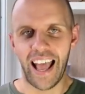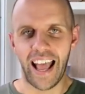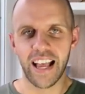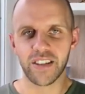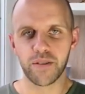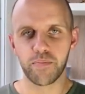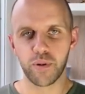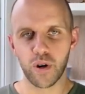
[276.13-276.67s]

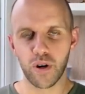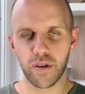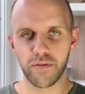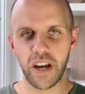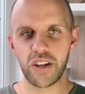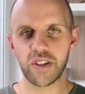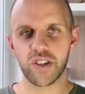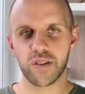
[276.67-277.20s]
As a BRRRR
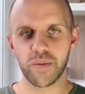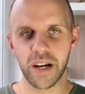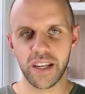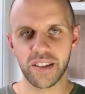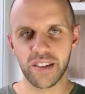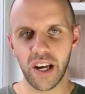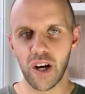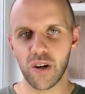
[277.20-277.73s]
investor
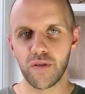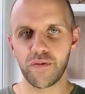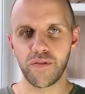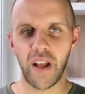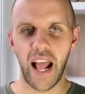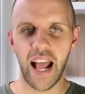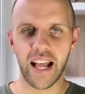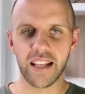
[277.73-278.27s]
myself
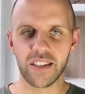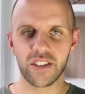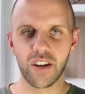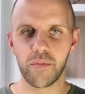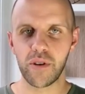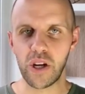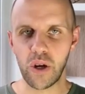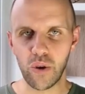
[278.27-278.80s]
and
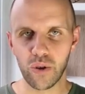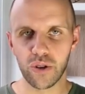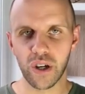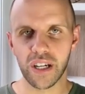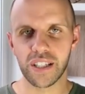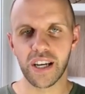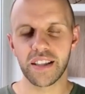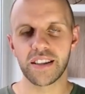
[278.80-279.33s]
somebody who
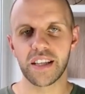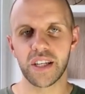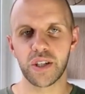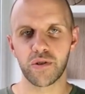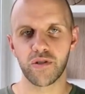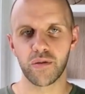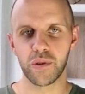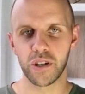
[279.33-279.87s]
looks at this
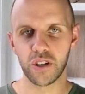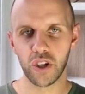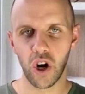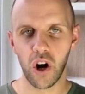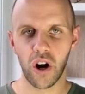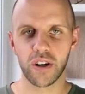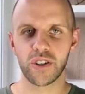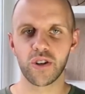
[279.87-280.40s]
from a
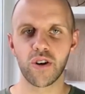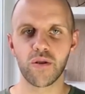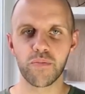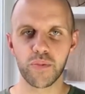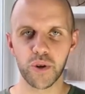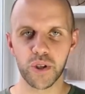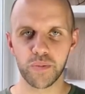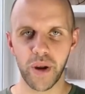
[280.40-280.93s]
long-term
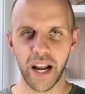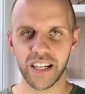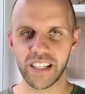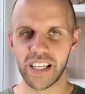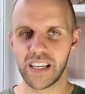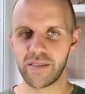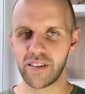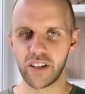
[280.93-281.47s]

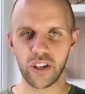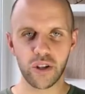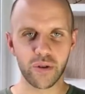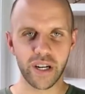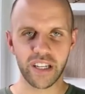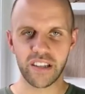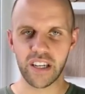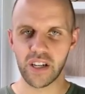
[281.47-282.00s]
perspective and
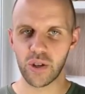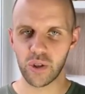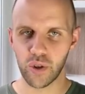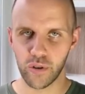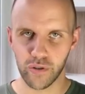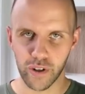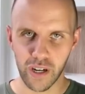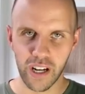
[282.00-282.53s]
doing deals
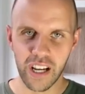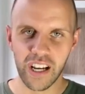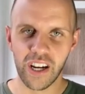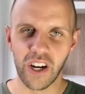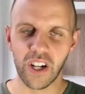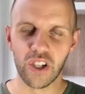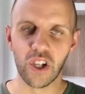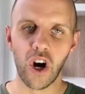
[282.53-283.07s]
over
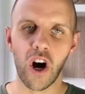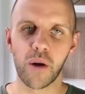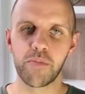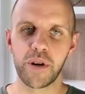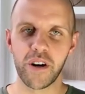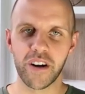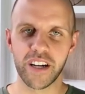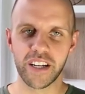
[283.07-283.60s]
a long
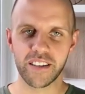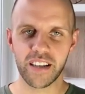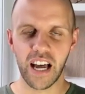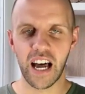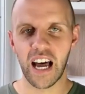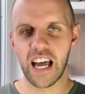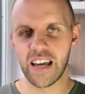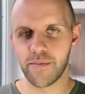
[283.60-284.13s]
period of
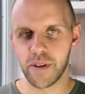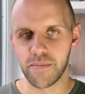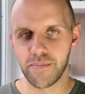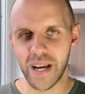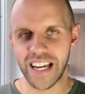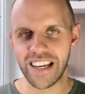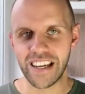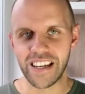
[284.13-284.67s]
time and
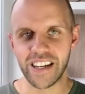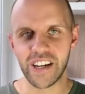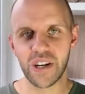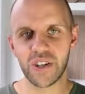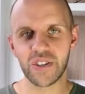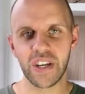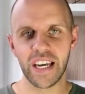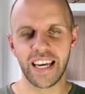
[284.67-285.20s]
many
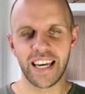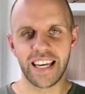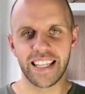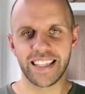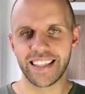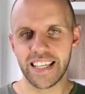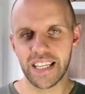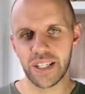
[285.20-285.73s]
years,
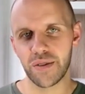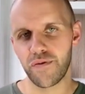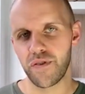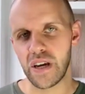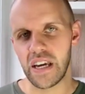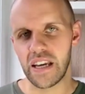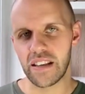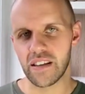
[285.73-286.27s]
this
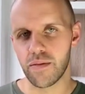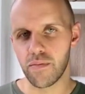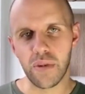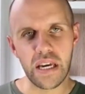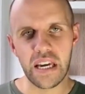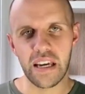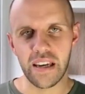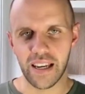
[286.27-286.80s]
fee to
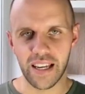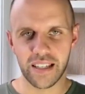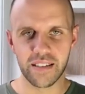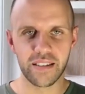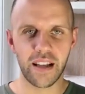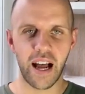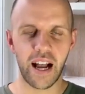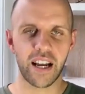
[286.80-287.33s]
me is
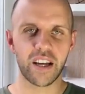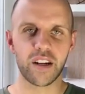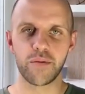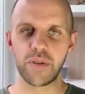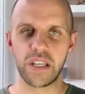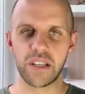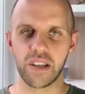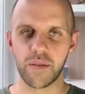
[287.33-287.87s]
not going to
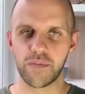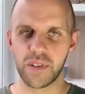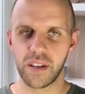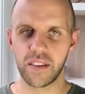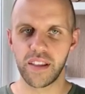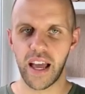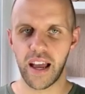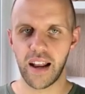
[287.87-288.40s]
be
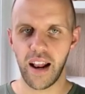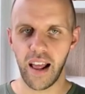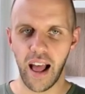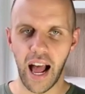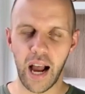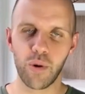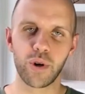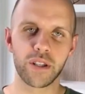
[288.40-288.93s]
something that
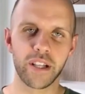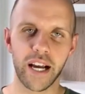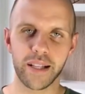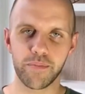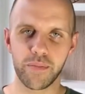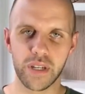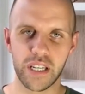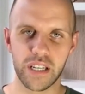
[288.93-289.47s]
I would let